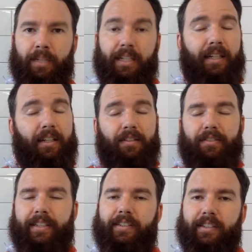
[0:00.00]
But
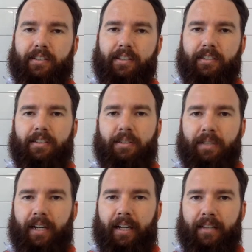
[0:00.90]
friends, it's good to see you
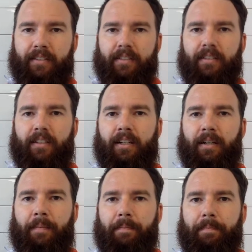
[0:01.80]
guys.
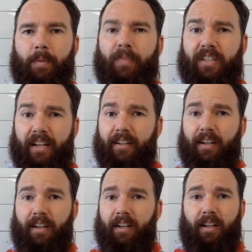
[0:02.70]
We've said
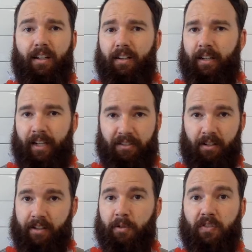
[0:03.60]
as
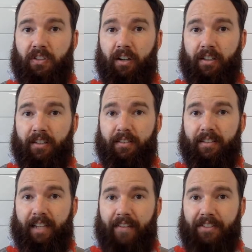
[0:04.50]
long as we've started
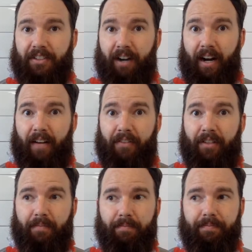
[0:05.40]
Live at Thrive
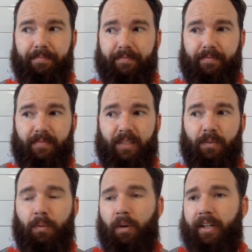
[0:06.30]
that
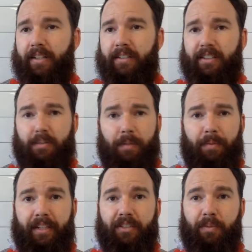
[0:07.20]
we wanted this to be a
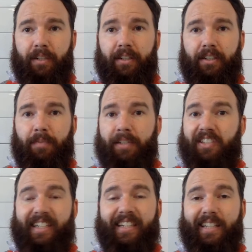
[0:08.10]
place where, as much
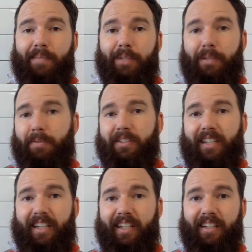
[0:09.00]
as anything, people
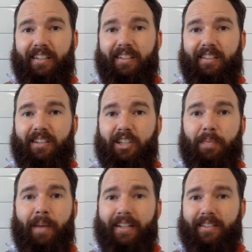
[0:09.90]
can
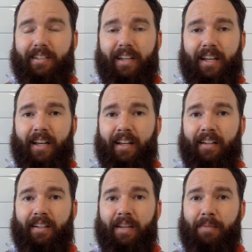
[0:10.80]
touch base
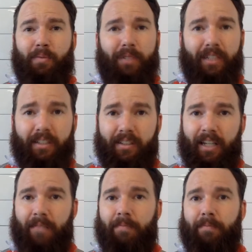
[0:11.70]
and be real
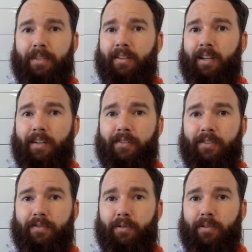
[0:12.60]
and be loved
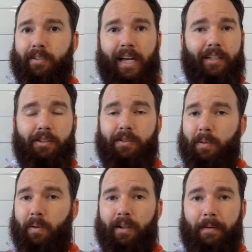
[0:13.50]
for exactly who
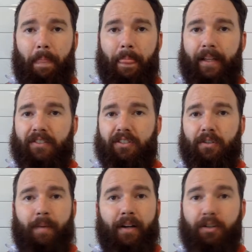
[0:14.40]
you are. And so
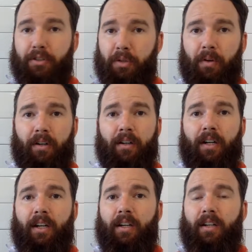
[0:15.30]
no matter who you are,
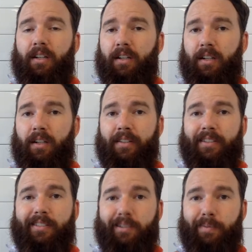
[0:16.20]

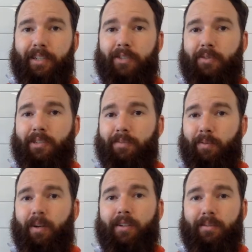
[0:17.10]
this is a place where you can be
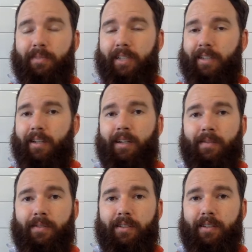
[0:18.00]
welcomed and
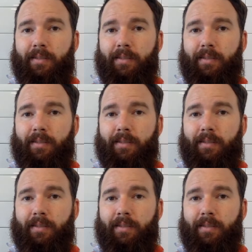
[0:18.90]
loved.